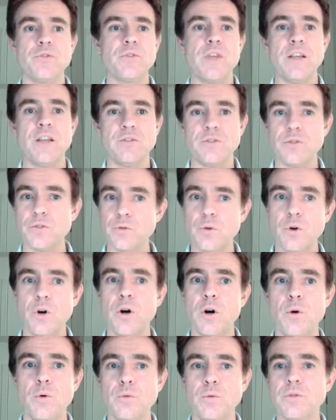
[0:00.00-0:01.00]
That does not
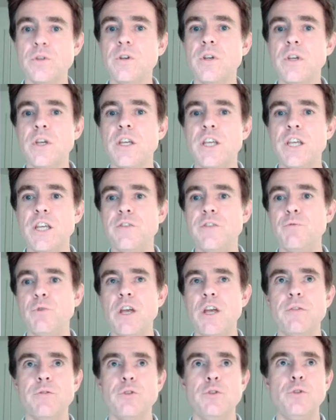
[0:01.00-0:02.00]
hold if we
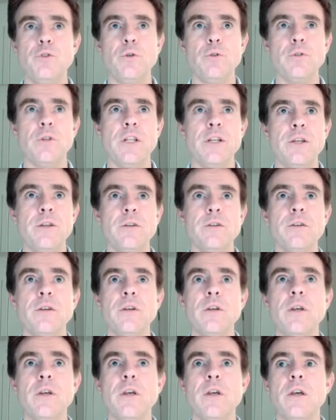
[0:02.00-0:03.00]
have a non-linear
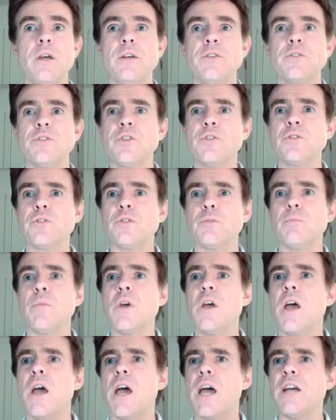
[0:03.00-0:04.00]
system.
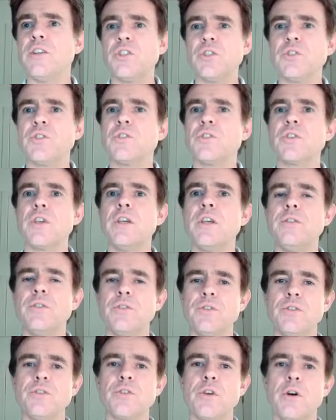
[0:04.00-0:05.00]
And just to say,
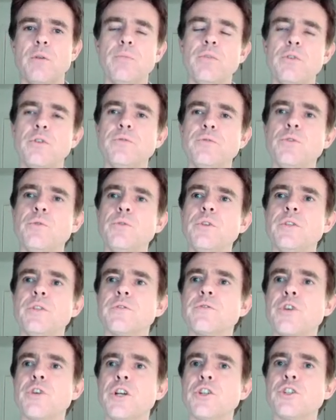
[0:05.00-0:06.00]
this example of doing
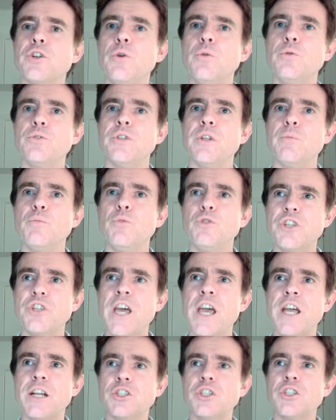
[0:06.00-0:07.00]
thresholding would
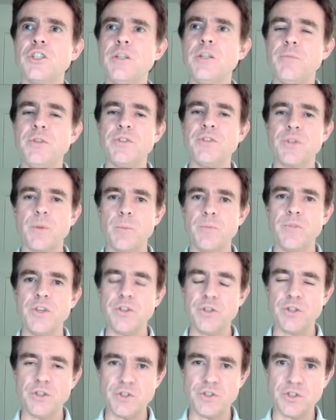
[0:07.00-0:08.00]
actually be something
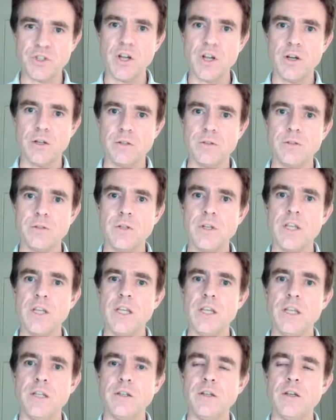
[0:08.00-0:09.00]
that is done
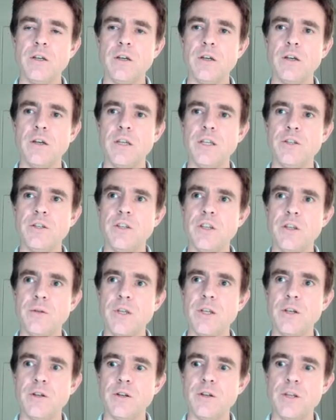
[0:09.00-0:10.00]
in
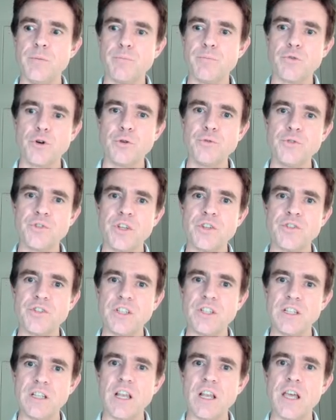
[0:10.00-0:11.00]
a
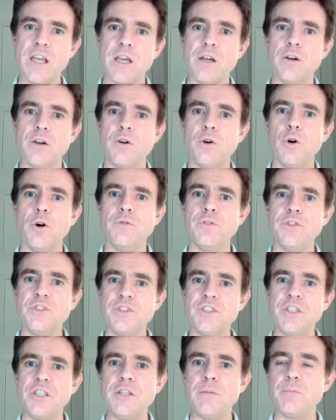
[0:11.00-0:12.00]
processing layer of a
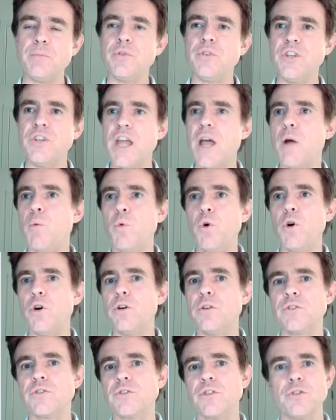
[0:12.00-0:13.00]
deep
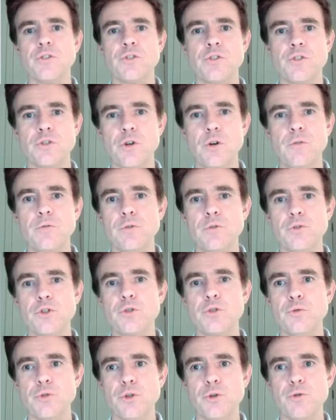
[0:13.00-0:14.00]
network, such as a
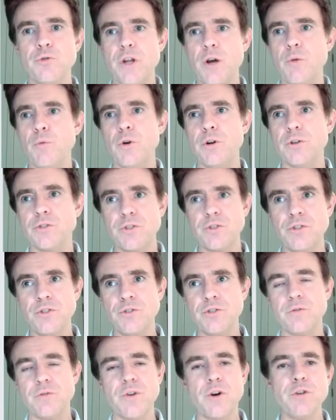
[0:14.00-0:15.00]
convolutional neural network. So this
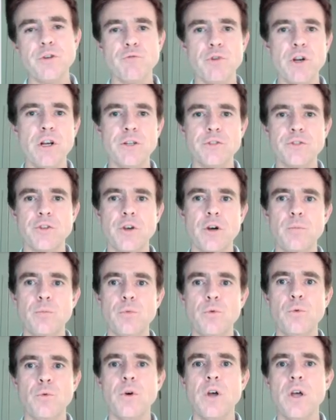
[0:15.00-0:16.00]
is a very real
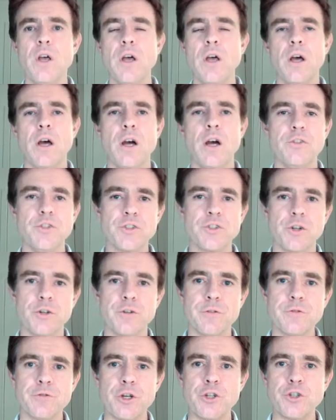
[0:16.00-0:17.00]
example. This kind
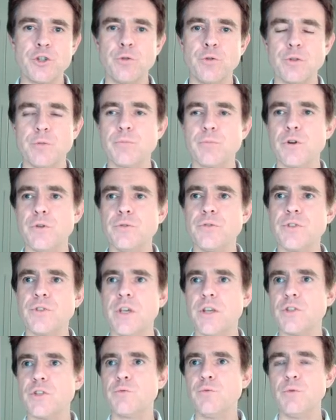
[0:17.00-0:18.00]
of thresholding
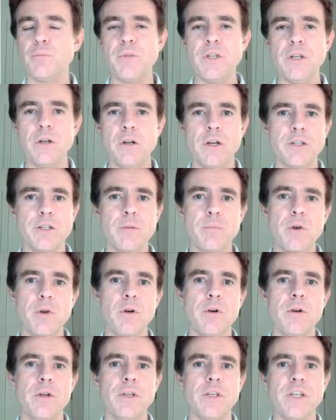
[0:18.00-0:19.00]
process would be like
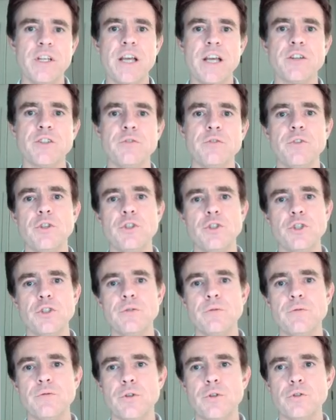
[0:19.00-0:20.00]
applying an
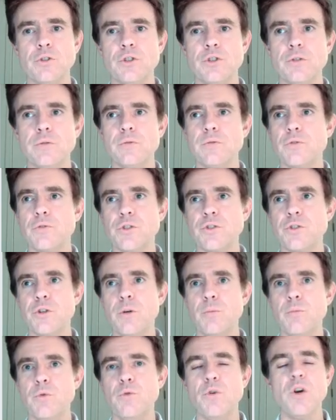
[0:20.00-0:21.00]
activation function, for
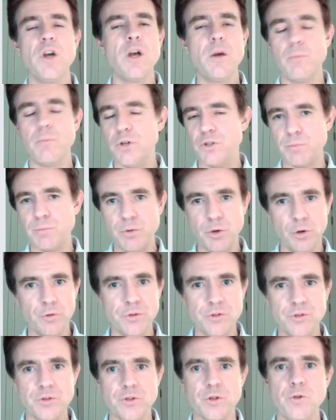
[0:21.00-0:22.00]
example. But it's beyond
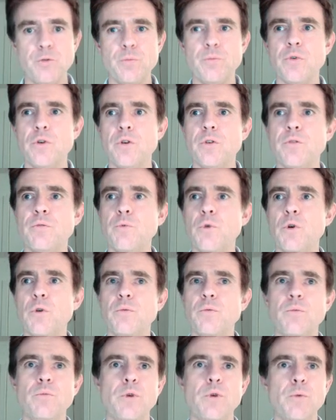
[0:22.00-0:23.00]
the scope of what
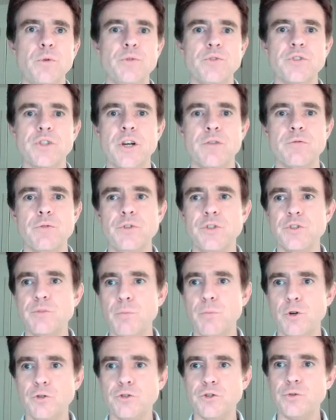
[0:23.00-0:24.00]
we want to cover in this
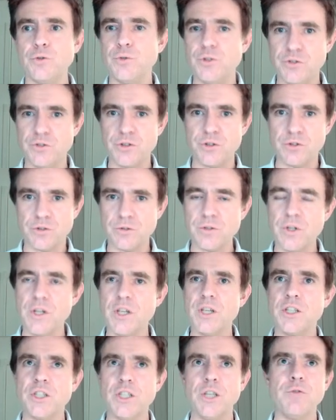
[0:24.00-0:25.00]
module. It's just
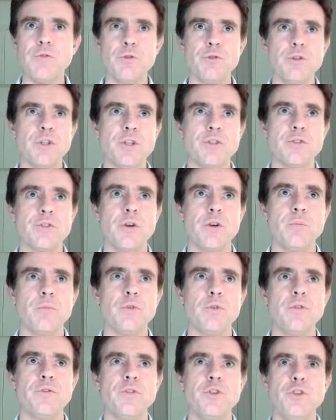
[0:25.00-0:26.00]
giving you an
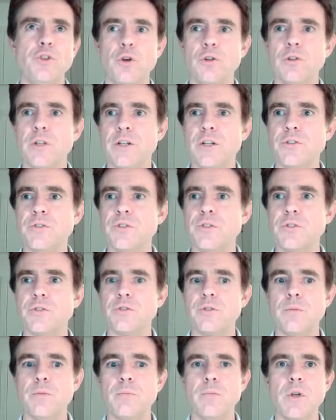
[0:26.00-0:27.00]
example of a nonlinear
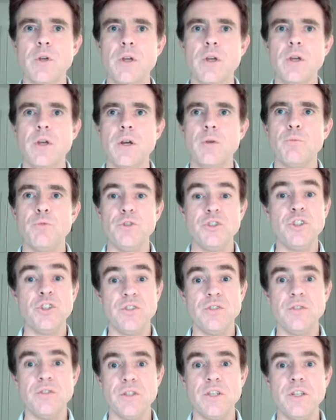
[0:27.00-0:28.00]
system, which is
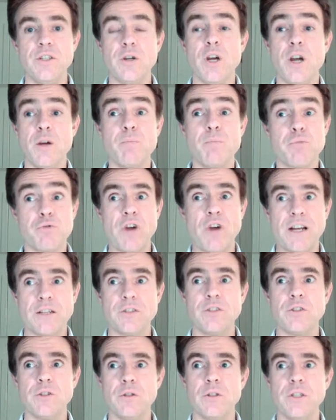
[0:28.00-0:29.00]
indeed a
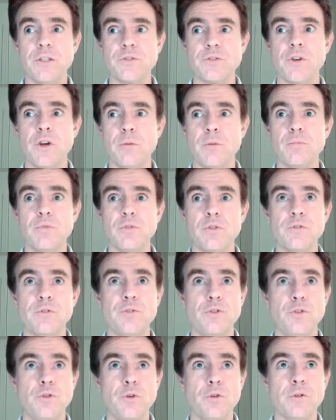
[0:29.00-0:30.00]
practical example of a
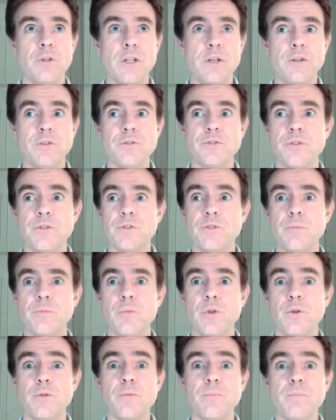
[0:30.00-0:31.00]
nonlinear system,
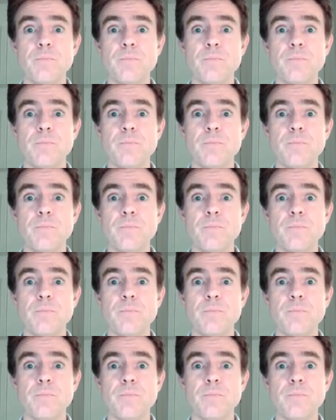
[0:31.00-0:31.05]
though.